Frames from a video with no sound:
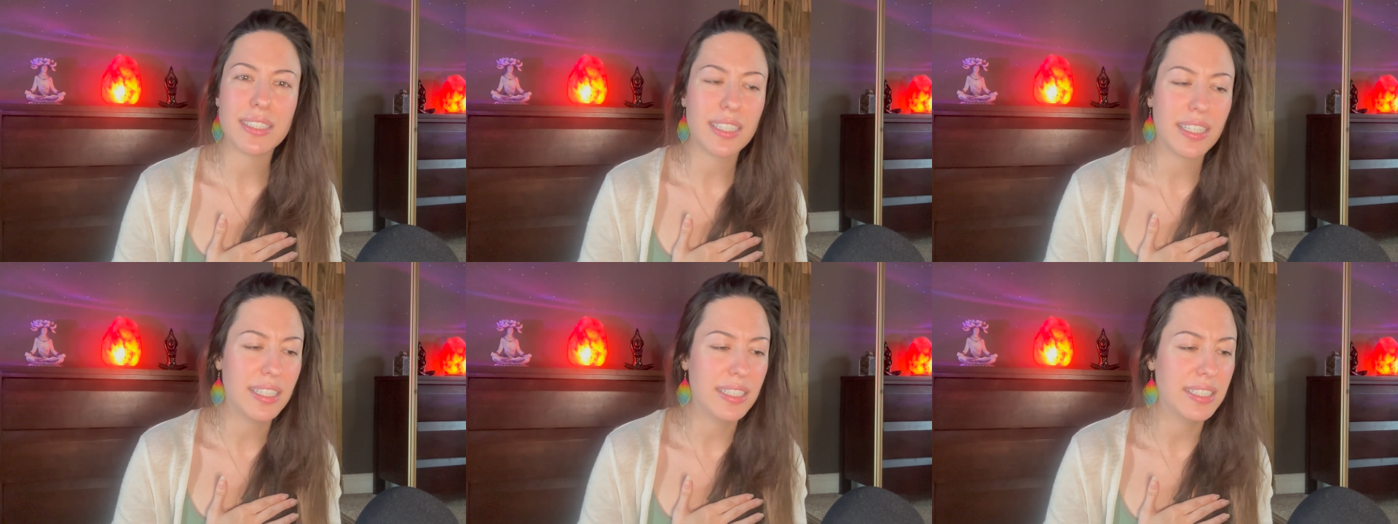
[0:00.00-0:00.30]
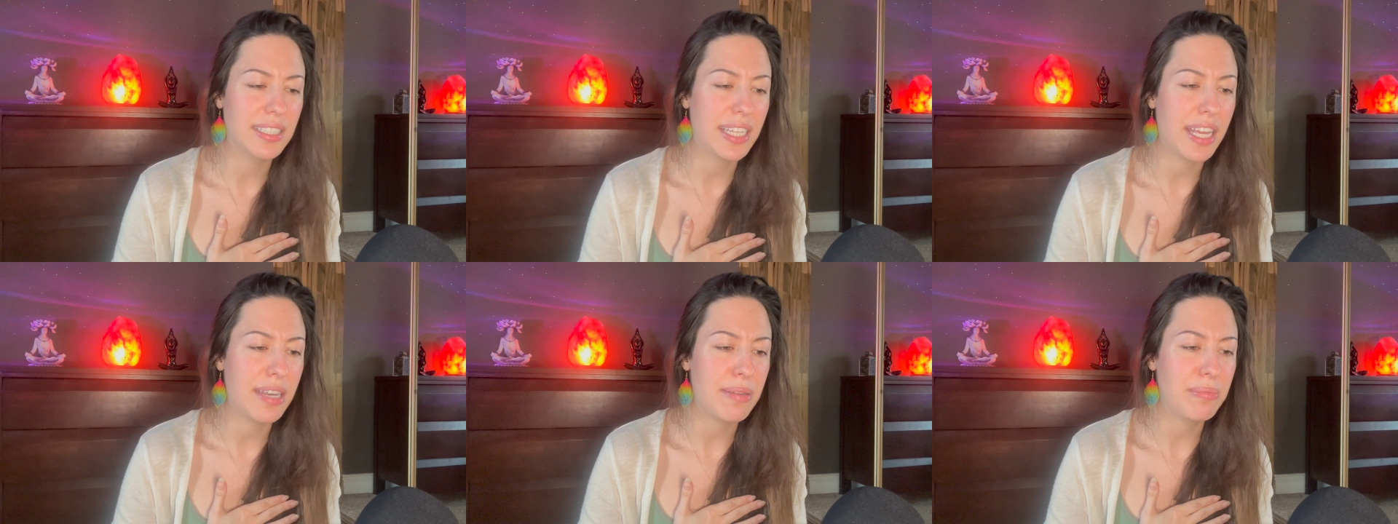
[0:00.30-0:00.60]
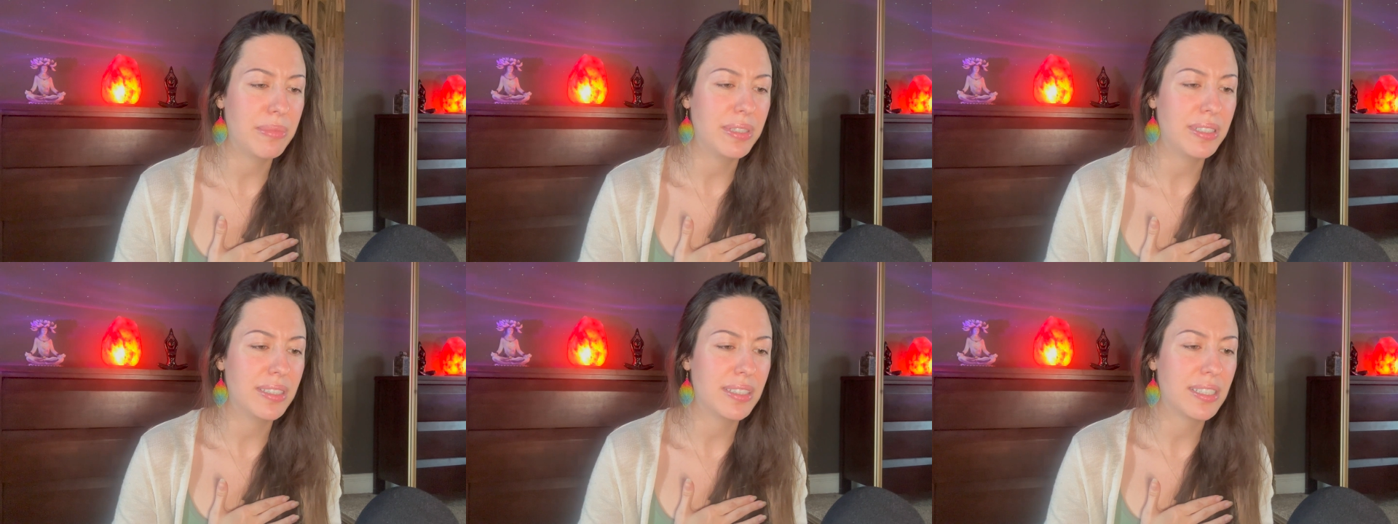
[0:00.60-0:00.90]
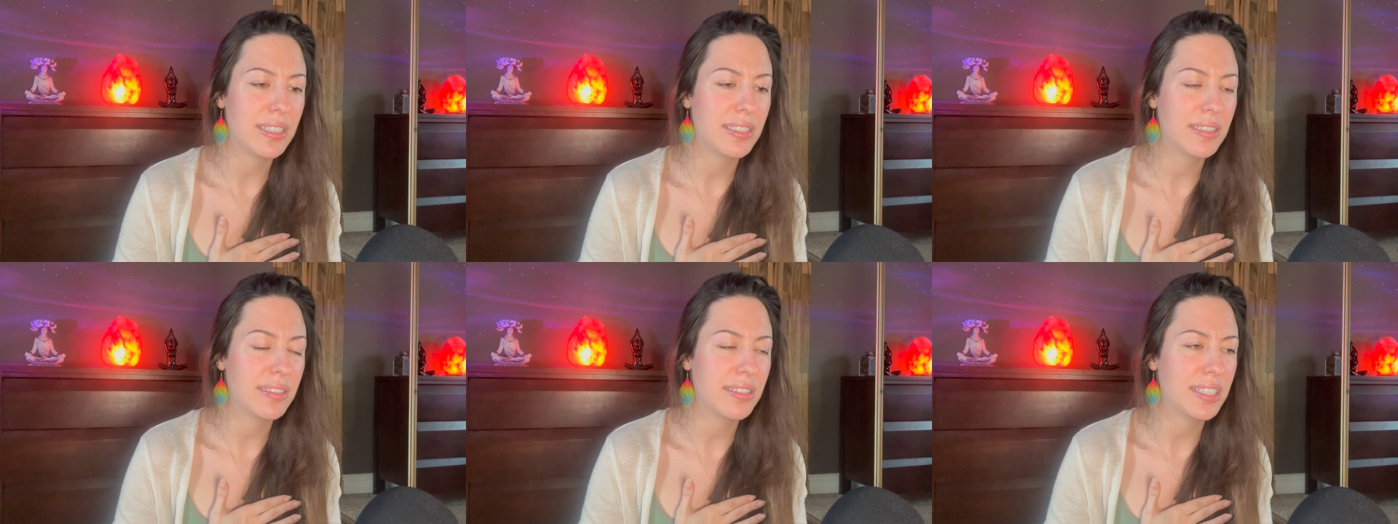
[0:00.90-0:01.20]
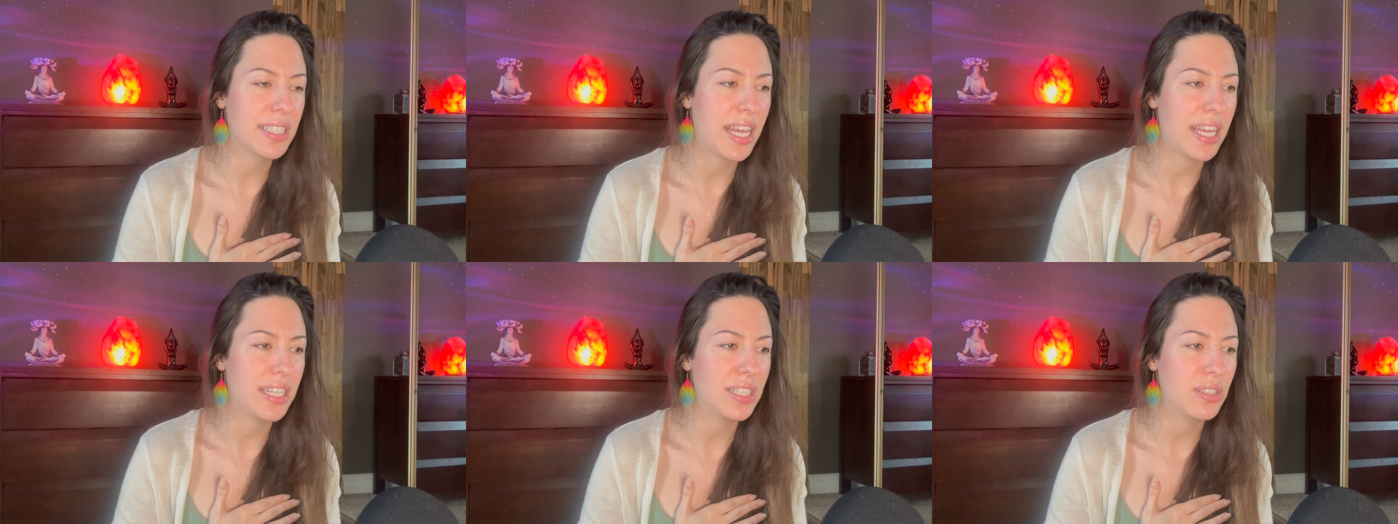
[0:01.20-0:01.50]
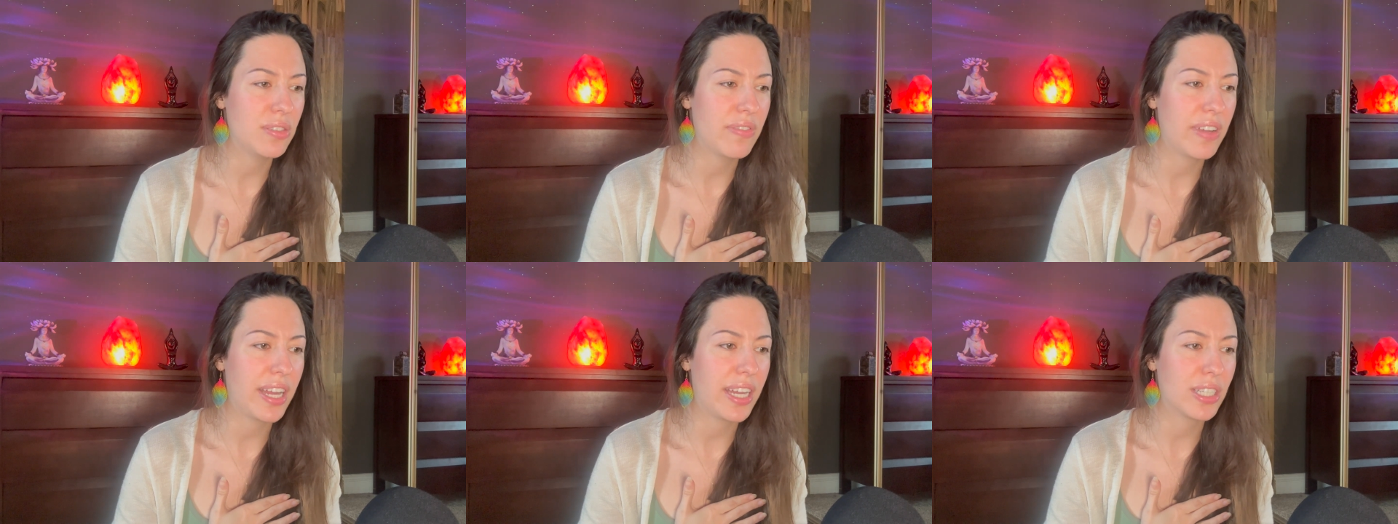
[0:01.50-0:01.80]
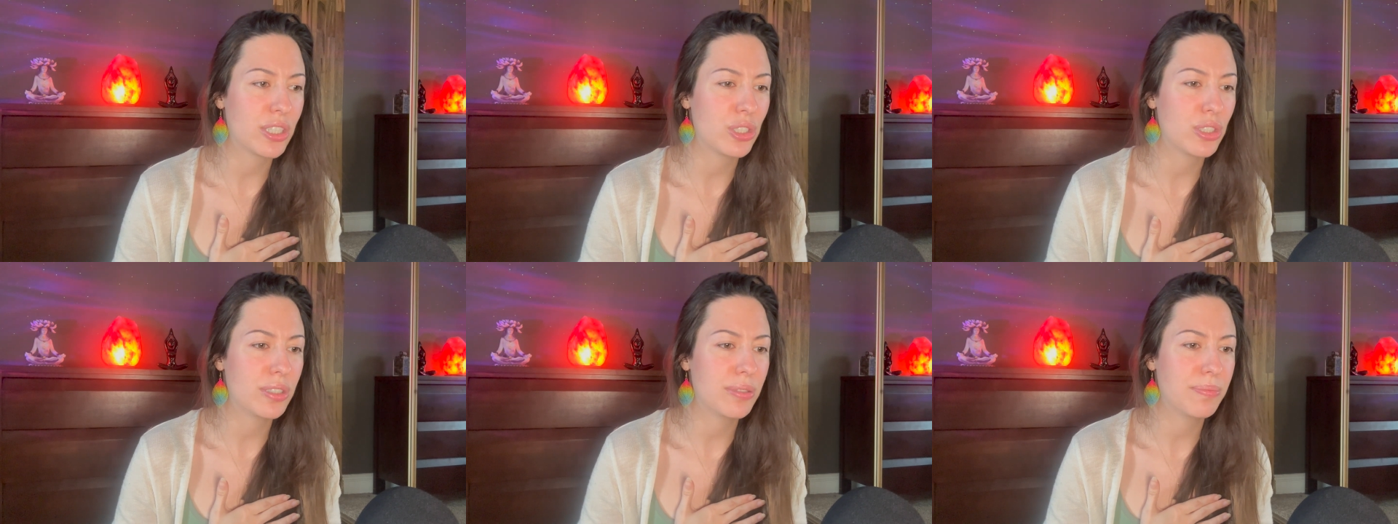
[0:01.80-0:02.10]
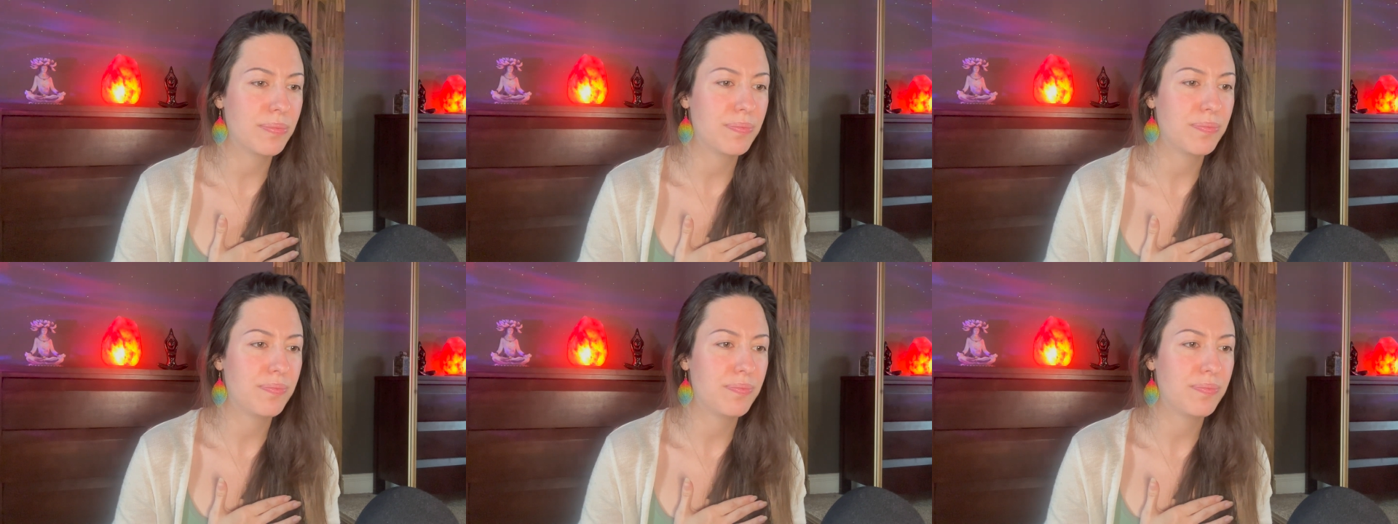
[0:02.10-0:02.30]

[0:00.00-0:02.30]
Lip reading: contentment, satisfaction.